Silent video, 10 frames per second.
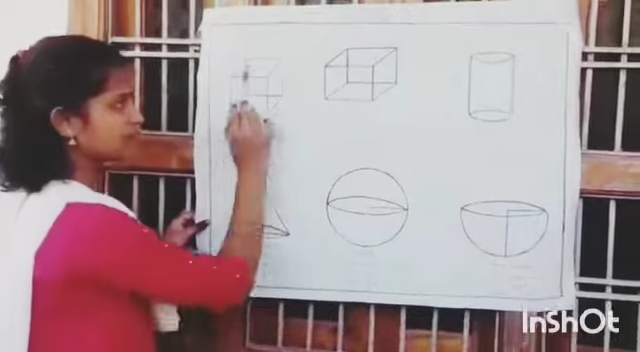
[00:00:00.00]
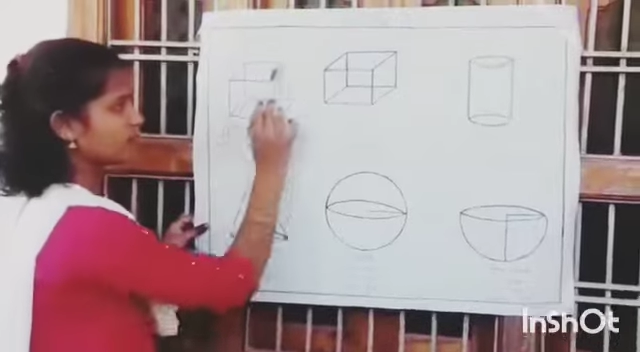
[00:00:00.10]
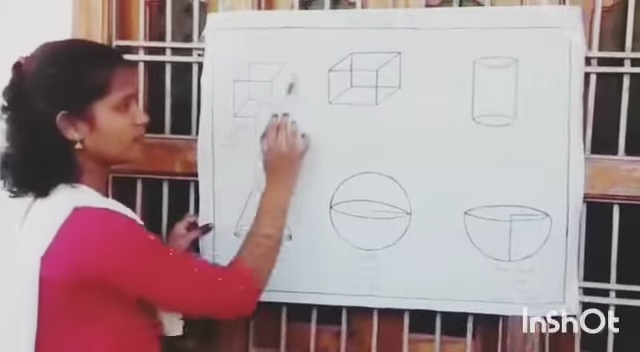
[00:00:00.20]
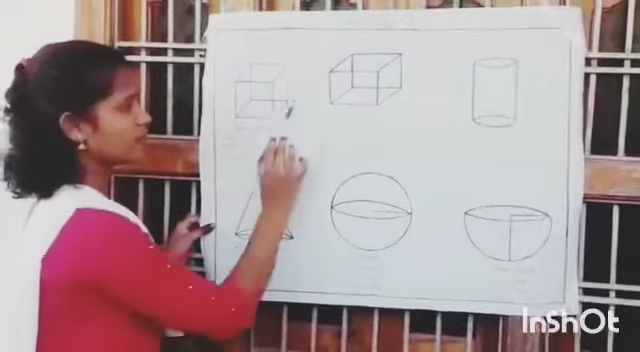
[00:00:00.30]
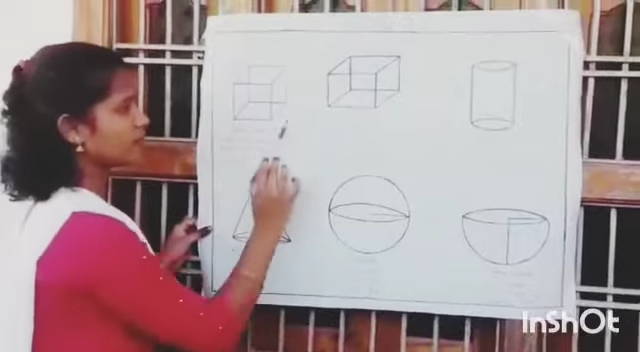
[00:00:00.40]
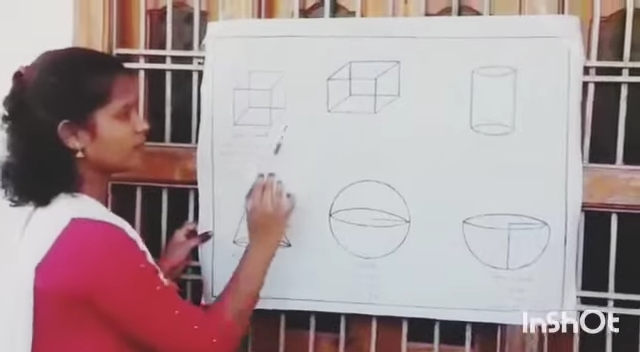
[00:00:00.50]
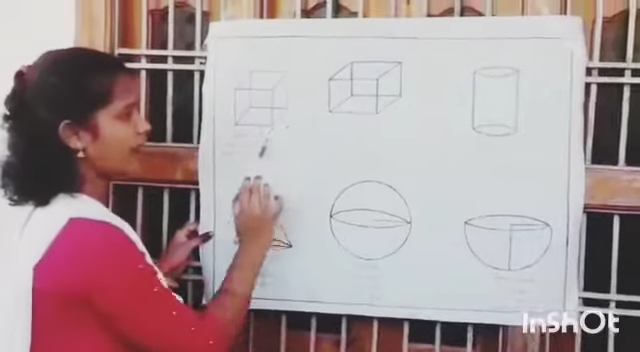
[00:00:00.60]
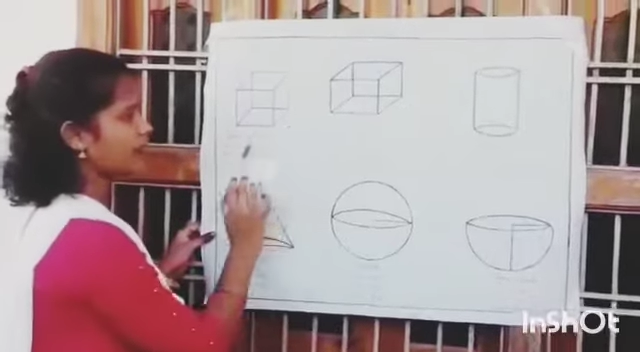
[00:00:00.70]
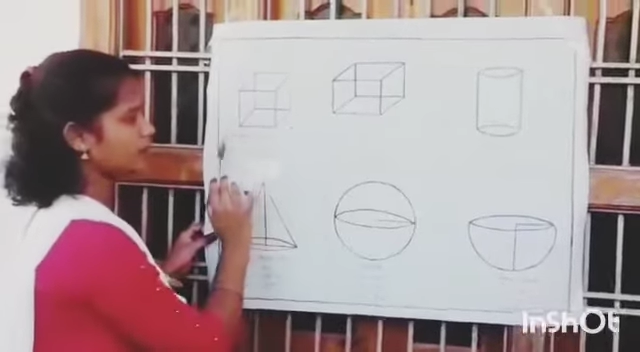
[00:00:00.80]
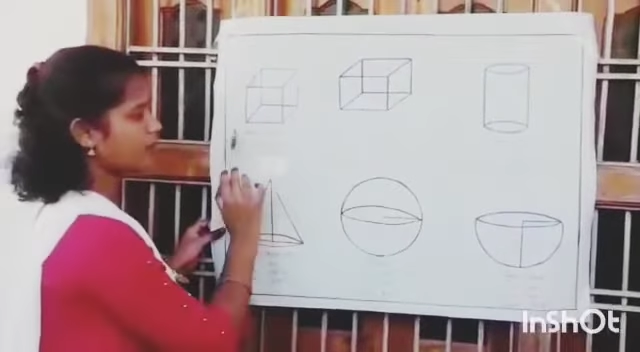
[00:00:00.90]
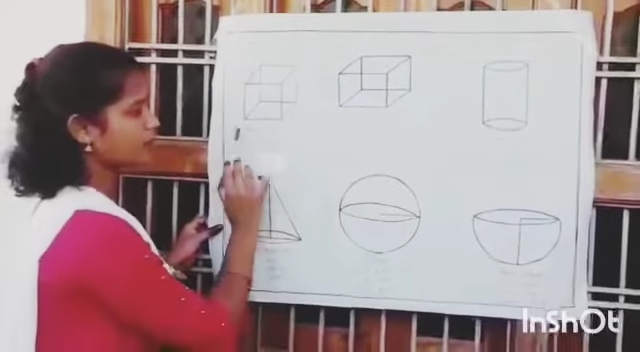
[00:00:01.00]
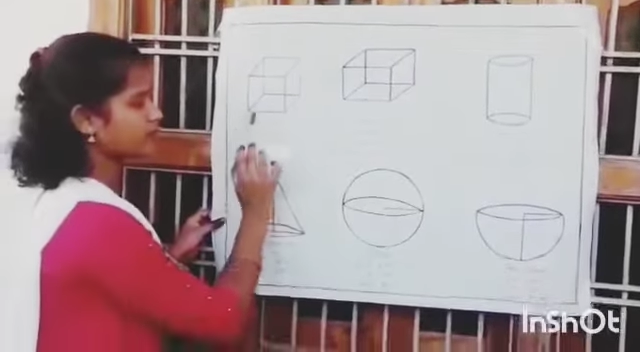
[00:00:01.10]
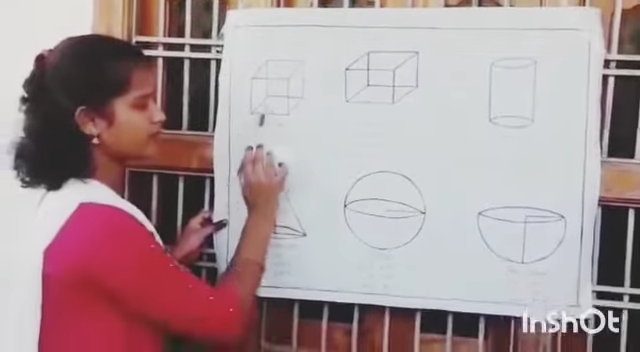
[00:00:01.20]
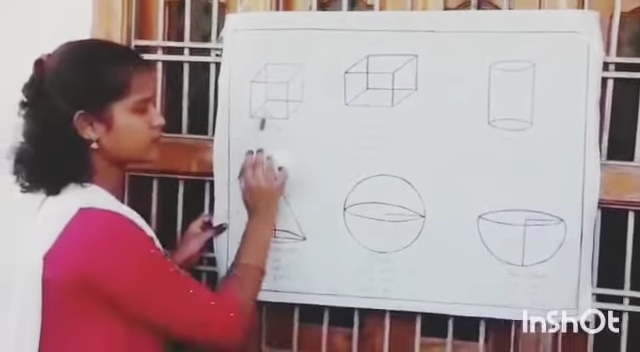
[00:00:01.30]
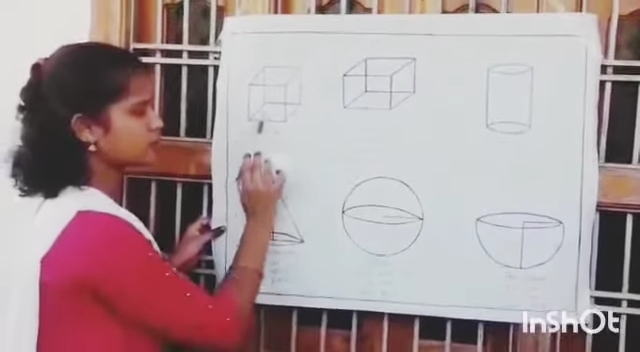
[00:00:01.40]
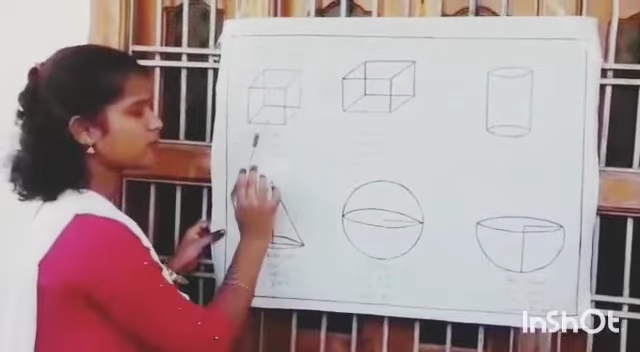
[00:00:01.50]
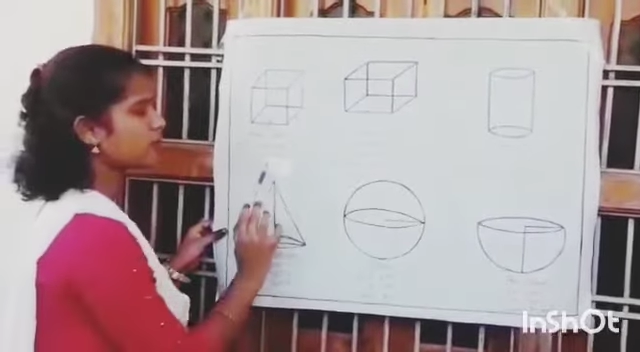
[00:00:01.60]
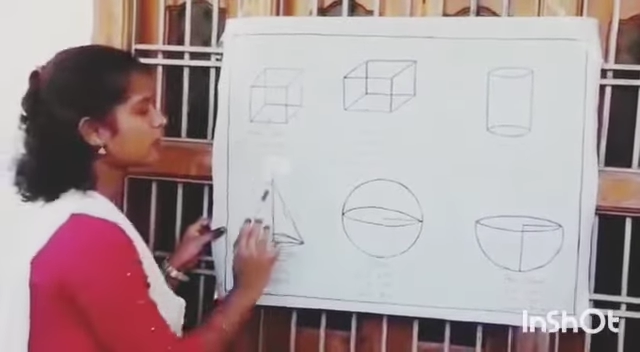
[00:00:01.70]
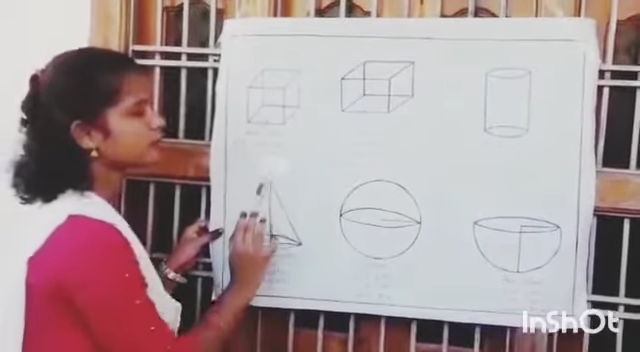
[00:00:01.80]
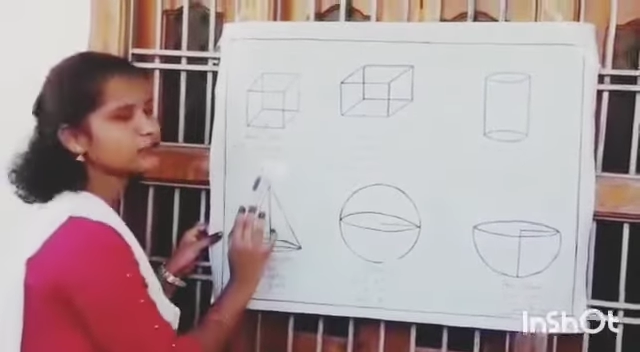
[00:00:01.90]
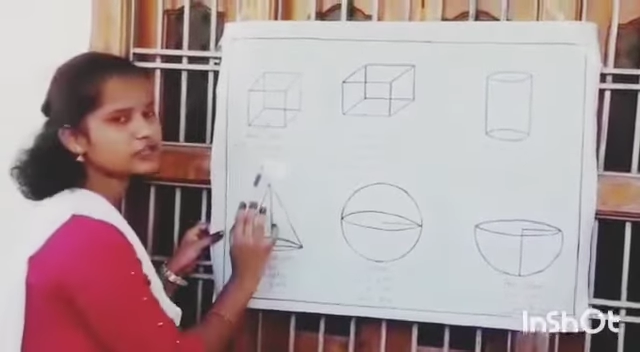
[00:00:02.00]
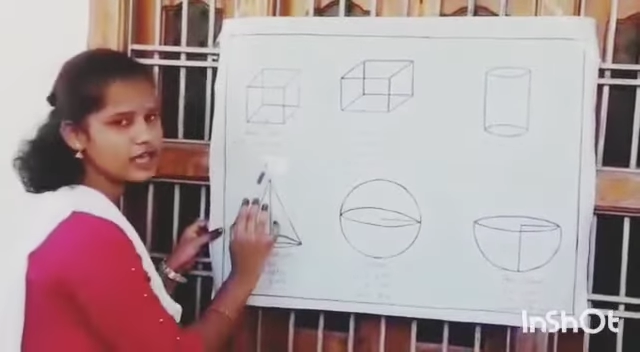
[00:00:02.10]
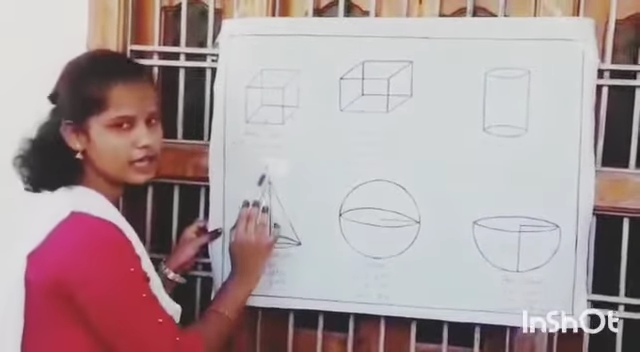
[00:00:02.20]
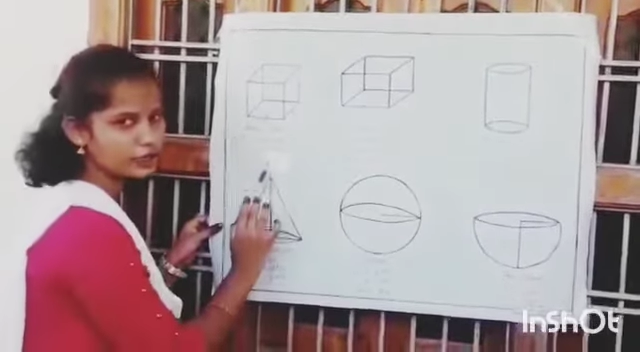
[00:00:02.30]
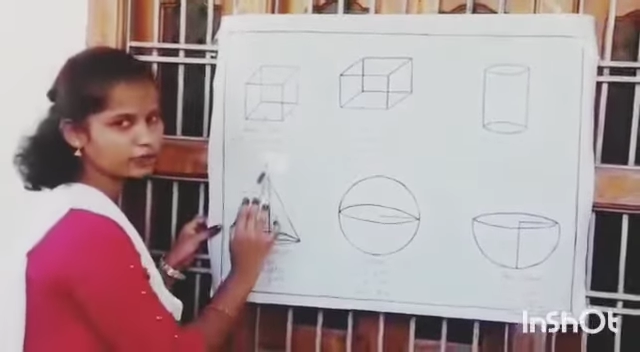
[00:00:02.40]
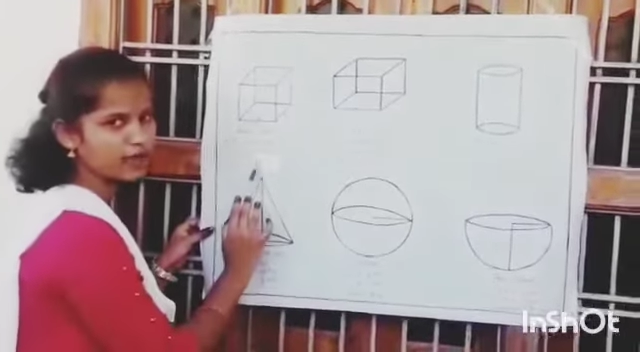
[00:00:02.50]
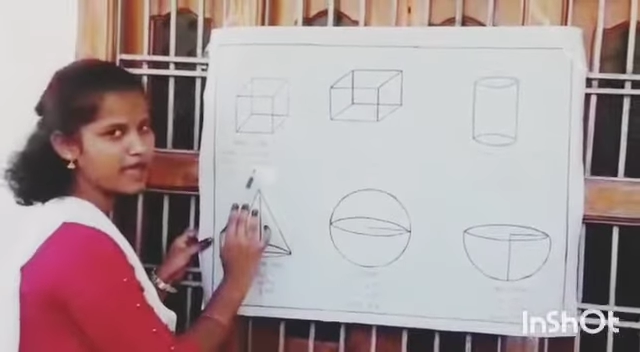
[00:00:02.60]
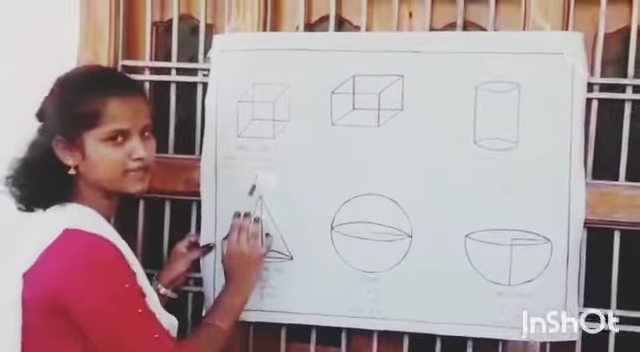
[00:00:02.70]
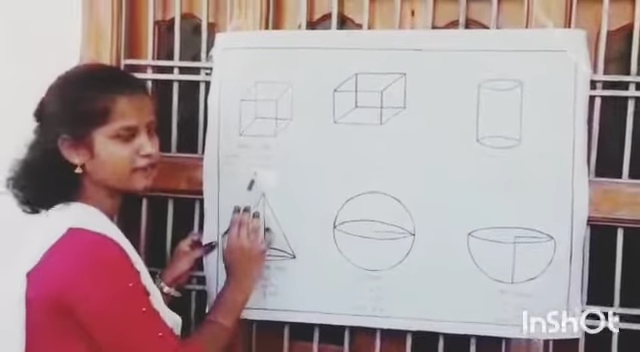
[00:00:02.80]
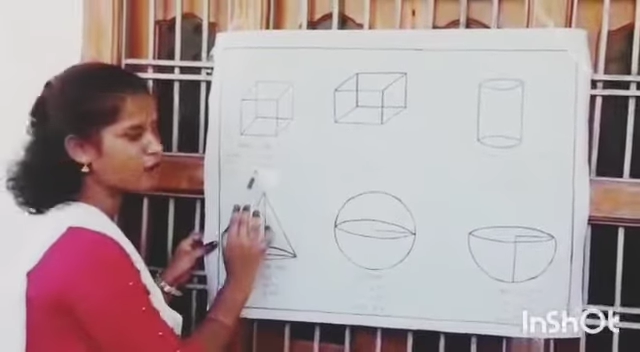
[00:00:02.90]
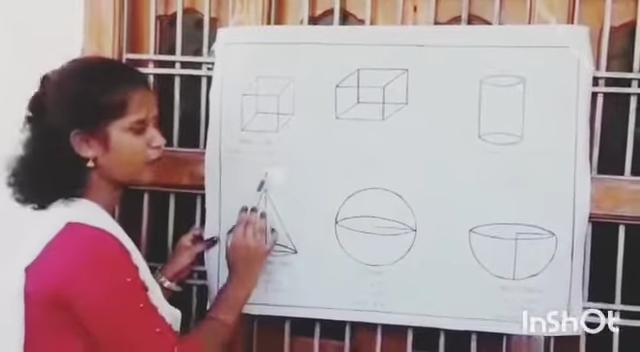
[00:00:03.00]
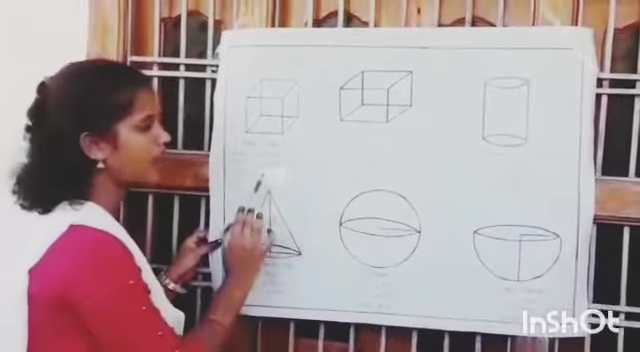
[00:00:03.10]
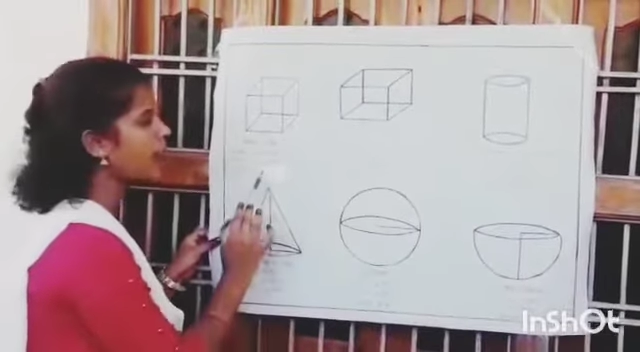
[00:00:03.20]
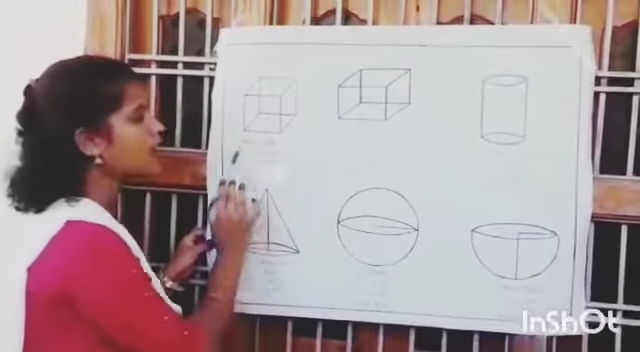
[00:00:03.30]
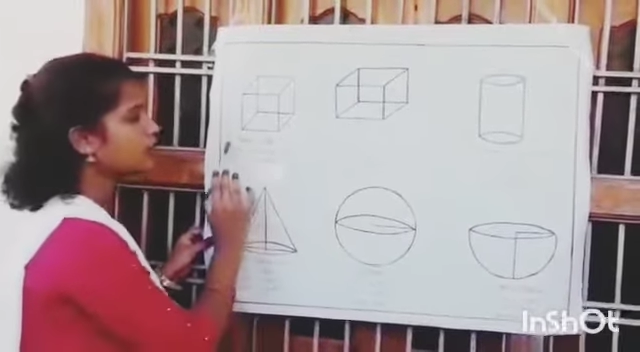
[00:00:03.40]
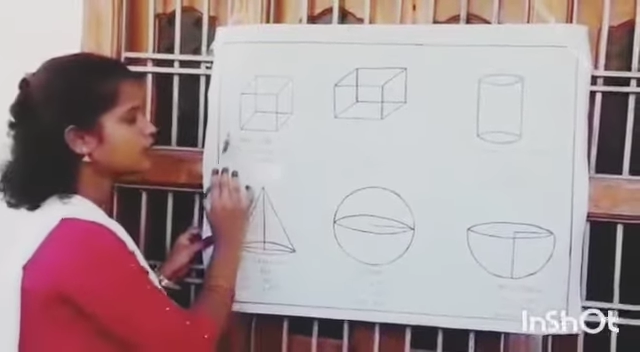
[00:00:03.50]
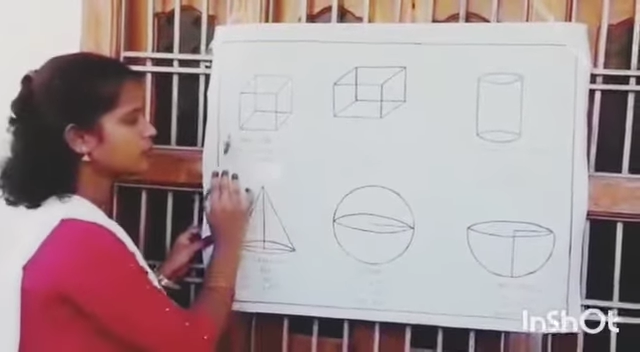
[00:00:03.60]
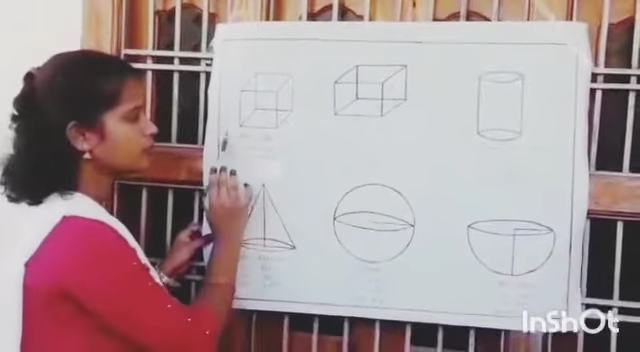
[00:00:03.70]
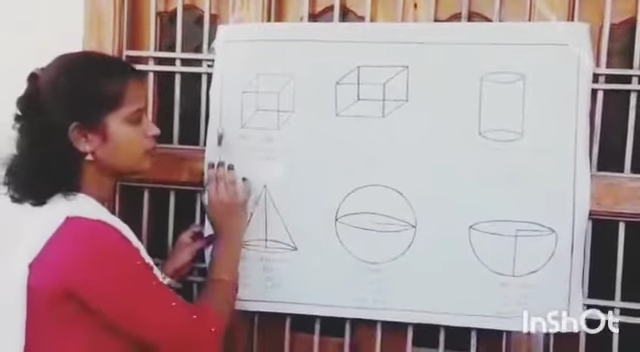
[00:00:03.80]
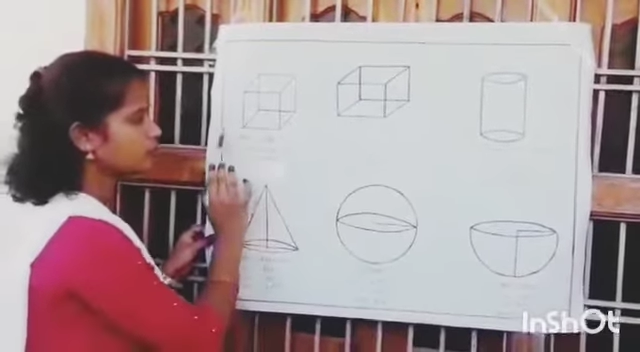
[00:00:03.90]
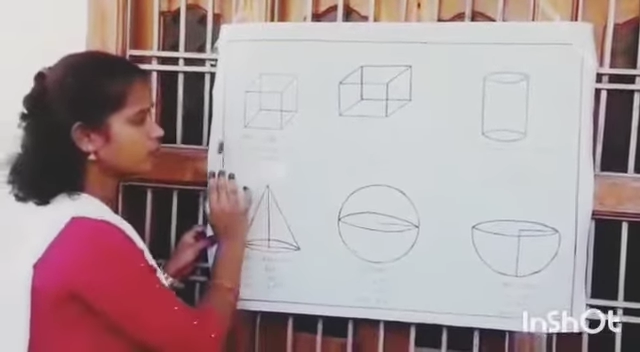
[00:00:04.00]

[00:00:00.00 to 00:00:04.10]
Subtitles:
the whole volume of this cube, we have to use a cube as the formula to